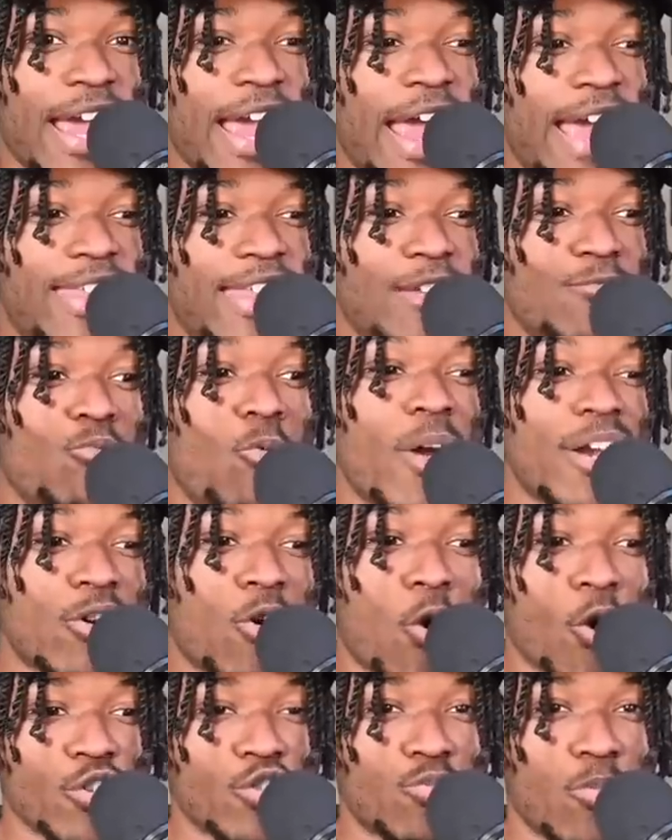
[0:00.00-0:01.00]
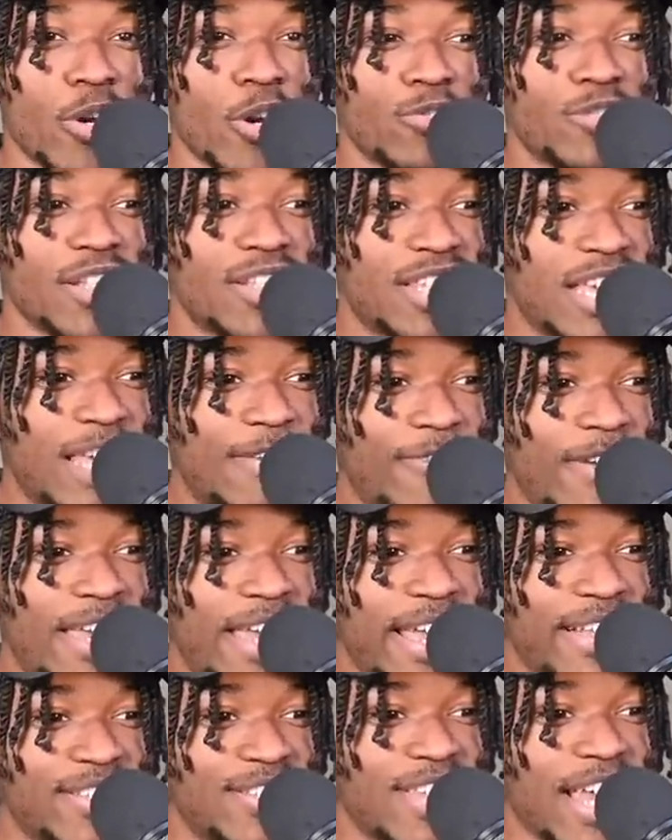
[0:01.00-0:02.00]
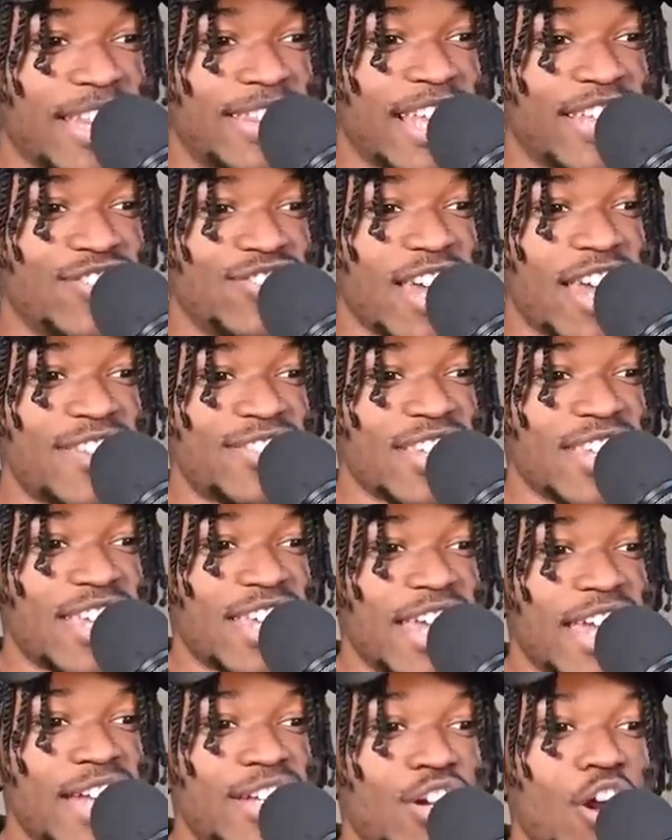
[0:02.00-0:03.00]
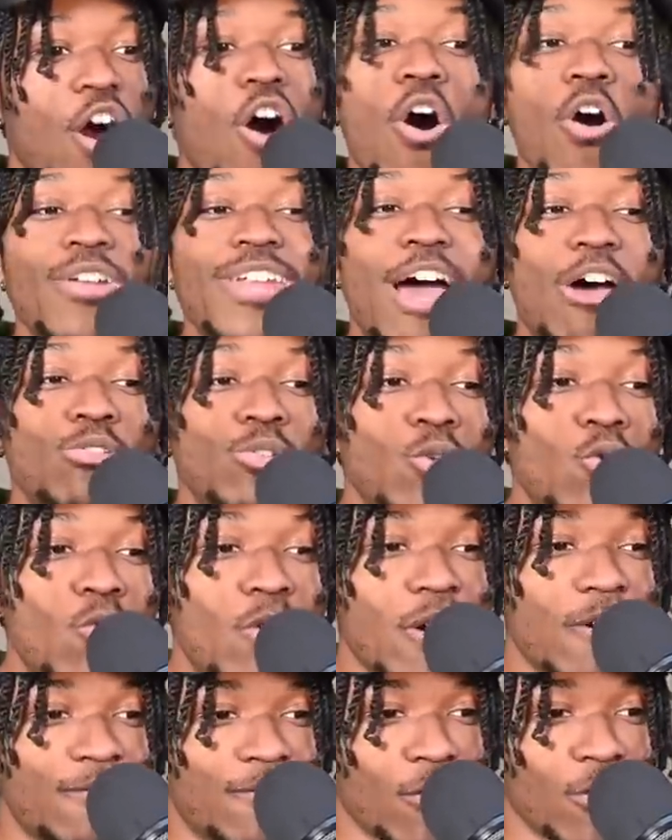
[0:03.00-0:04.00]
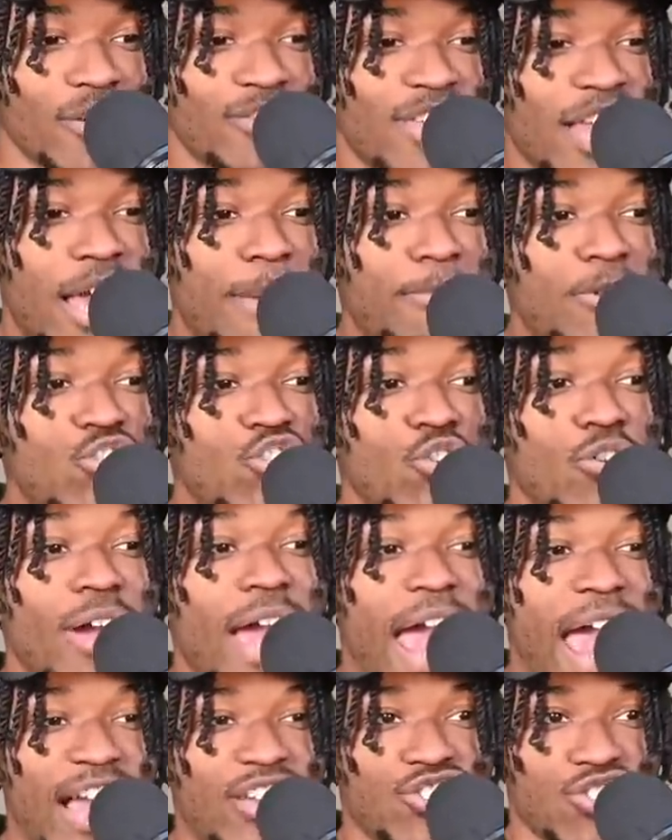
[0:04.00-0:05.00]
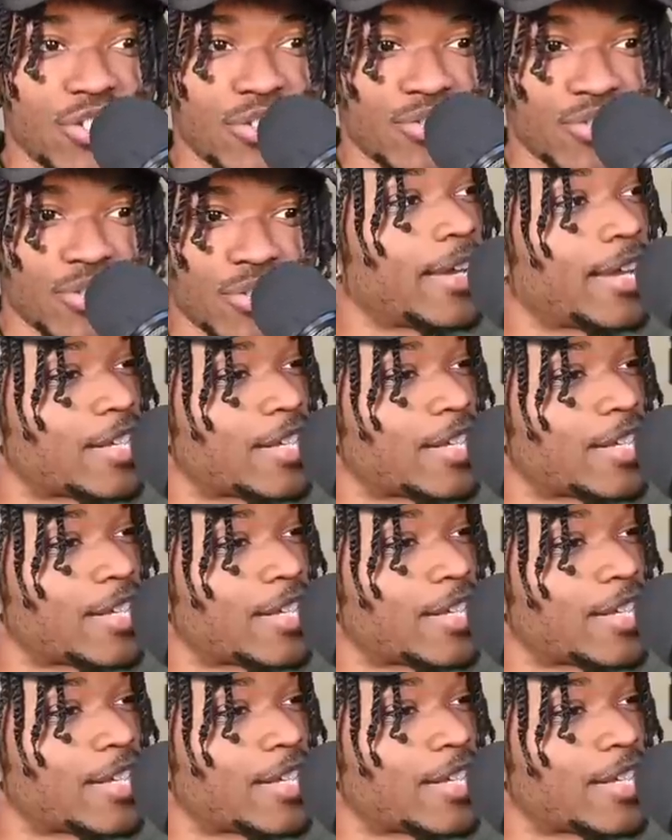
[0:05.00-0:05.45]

And then Windhorst went onto T V and said that Jason Kidd called out Luka for his immature actions.